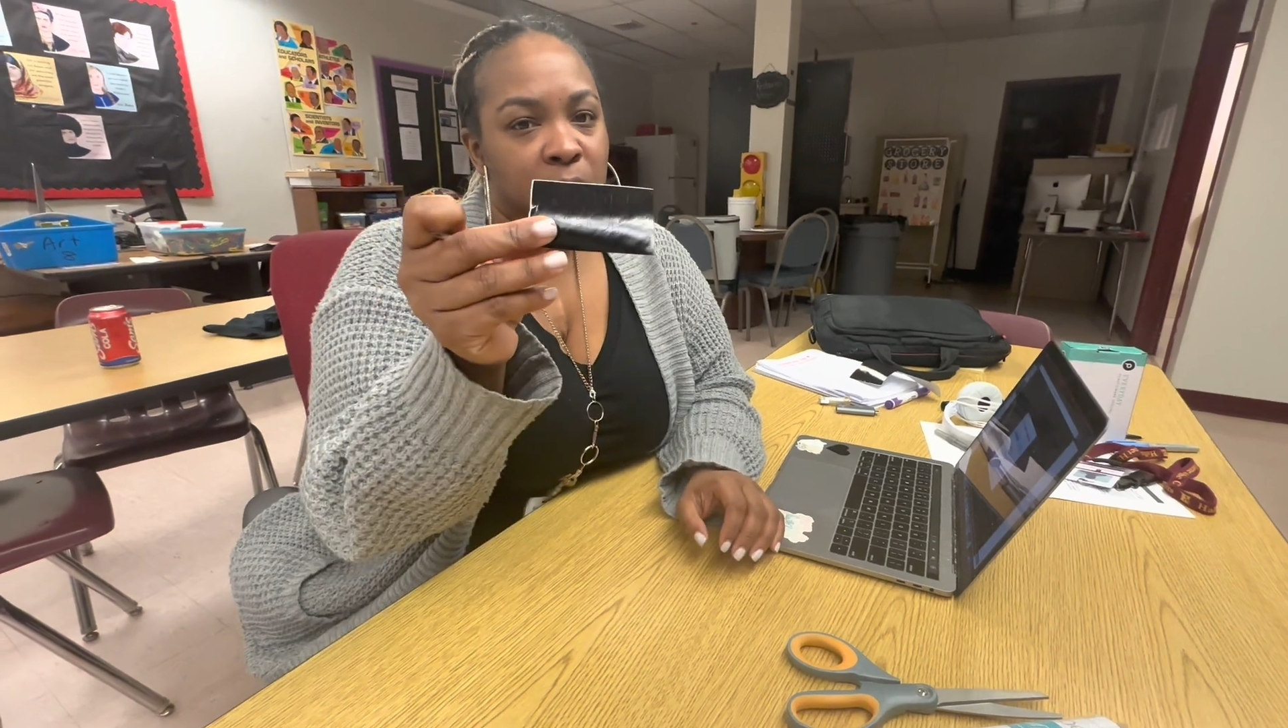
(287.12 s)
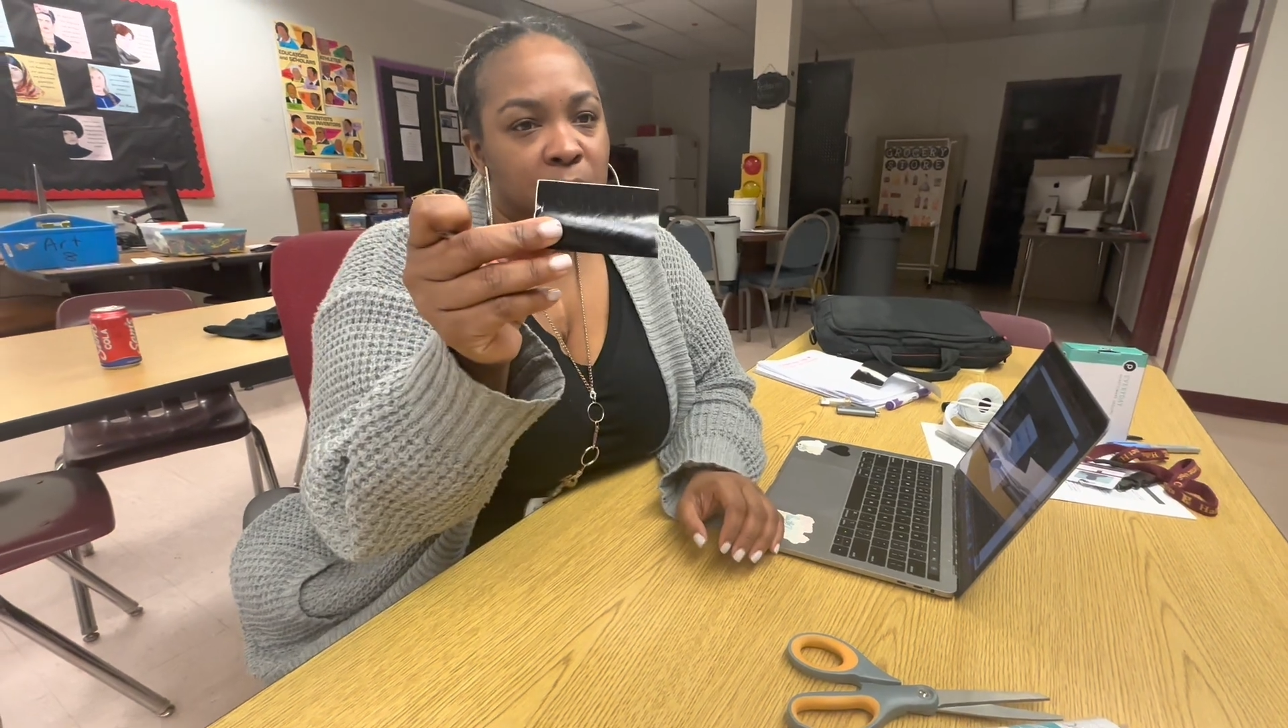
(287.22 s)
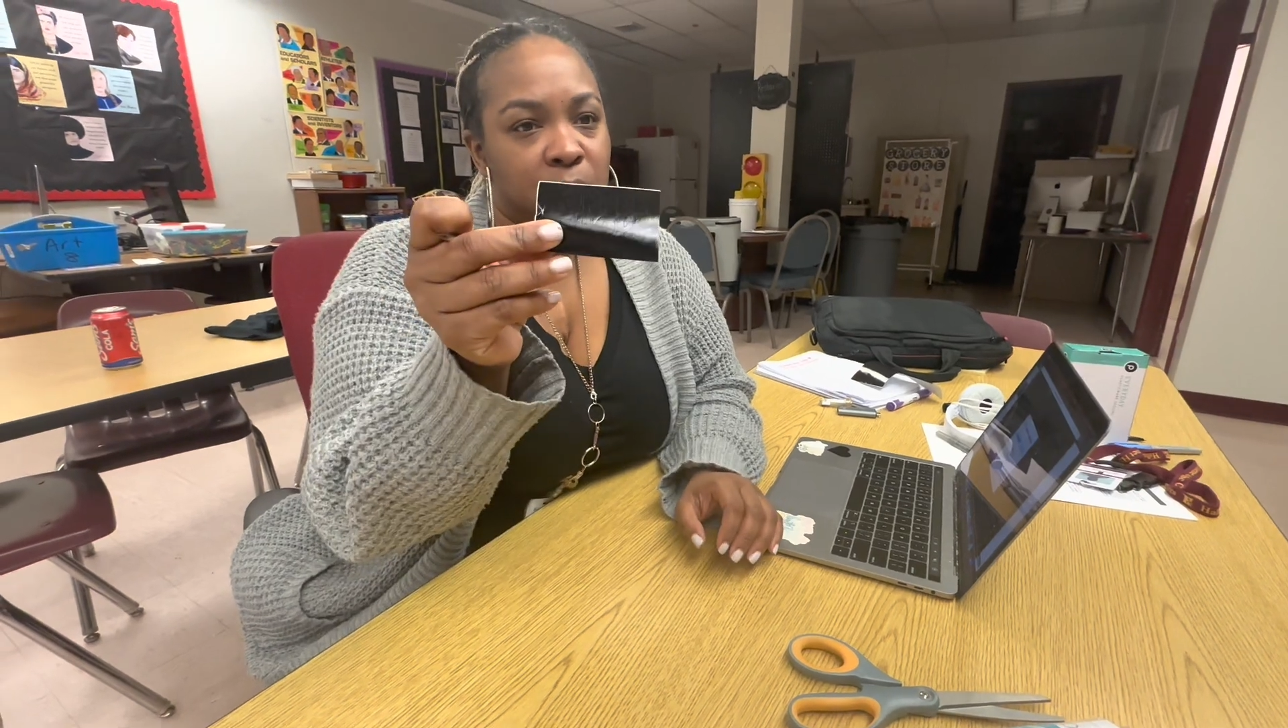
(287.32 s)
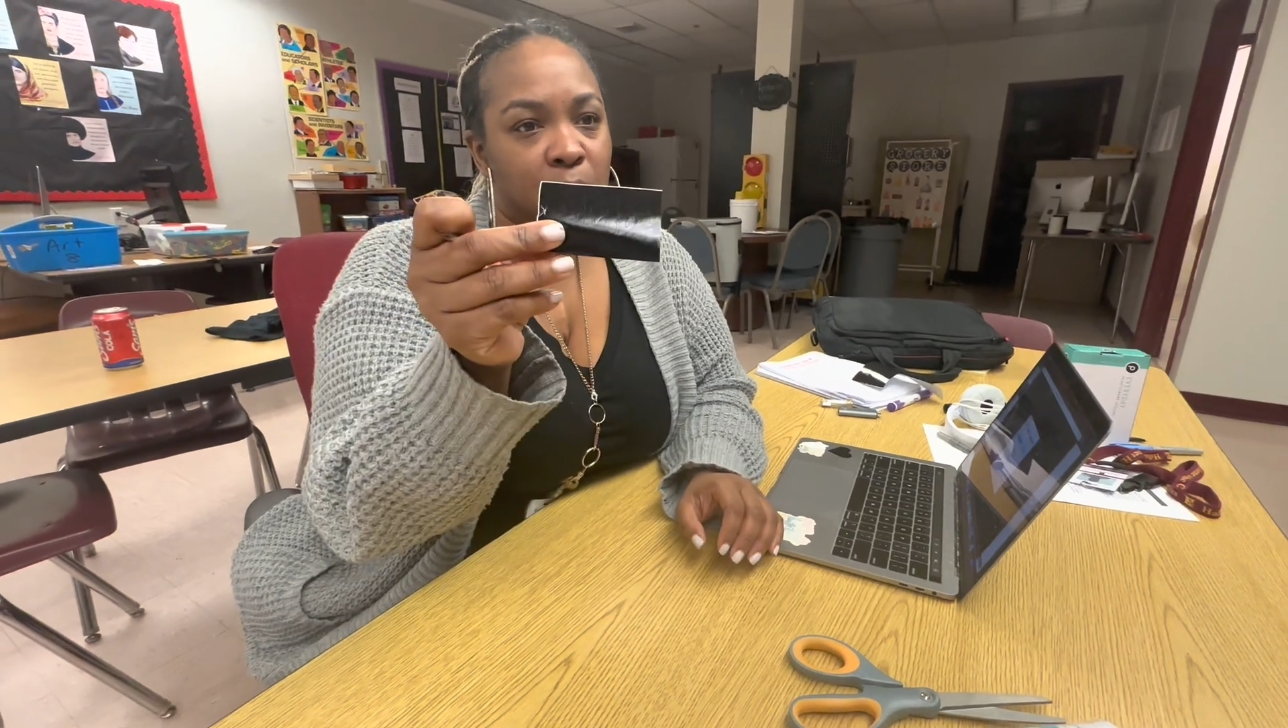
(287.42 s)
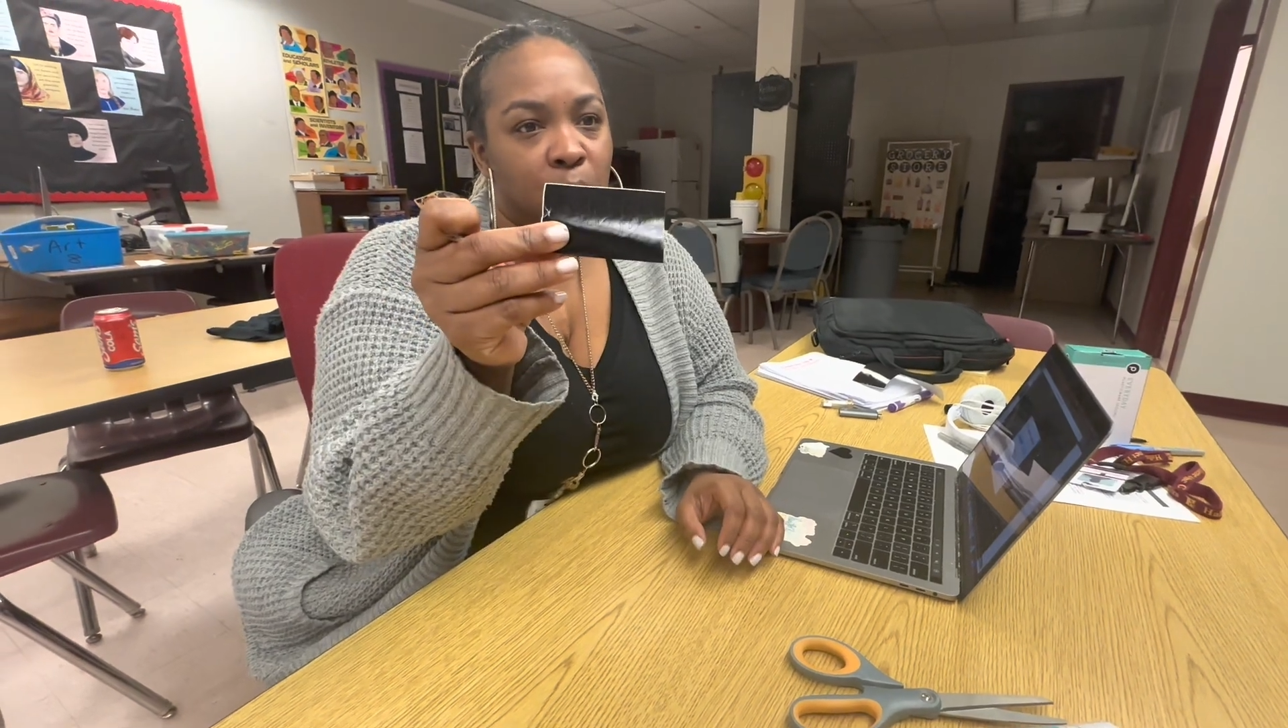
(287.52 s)

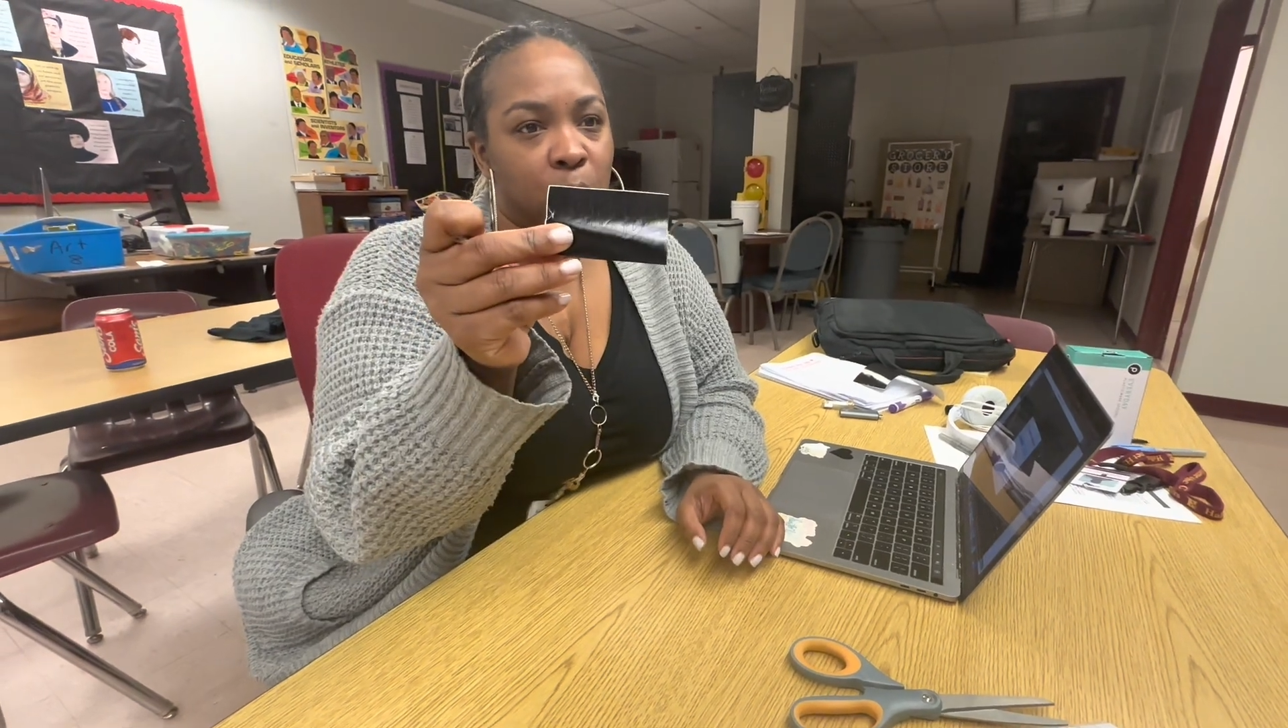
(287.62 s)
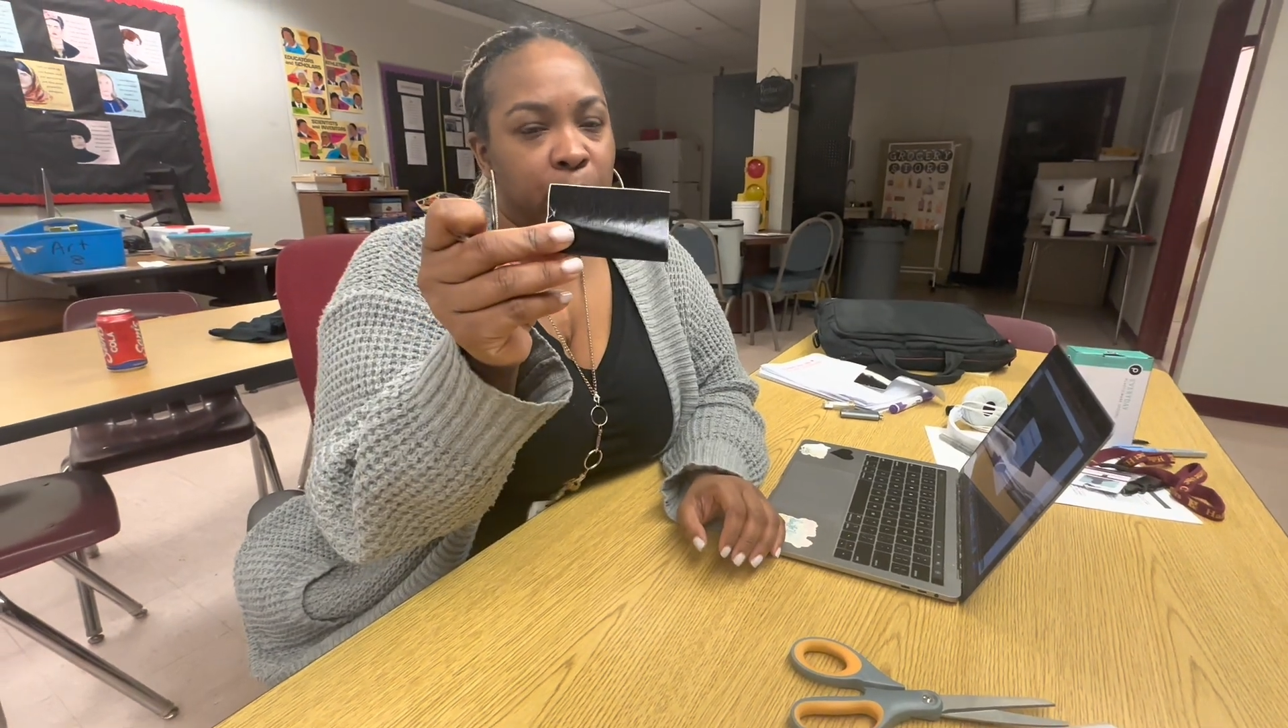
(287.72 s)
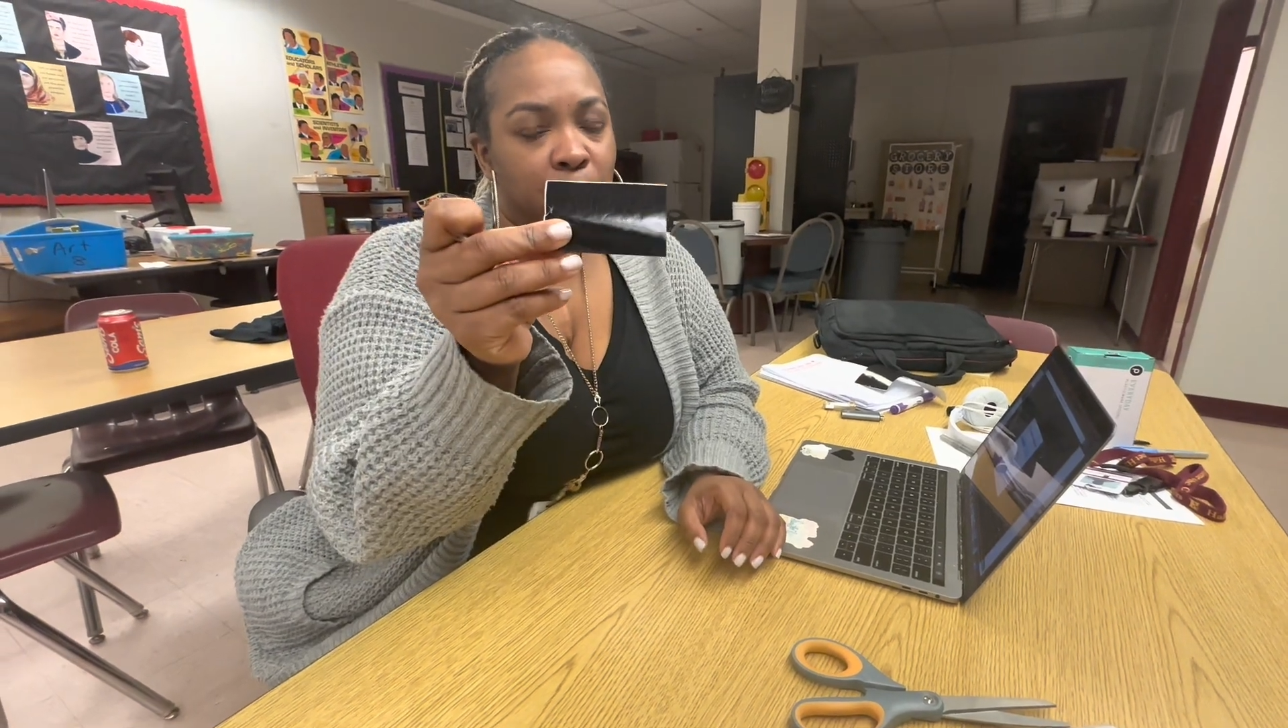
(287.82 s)
So we're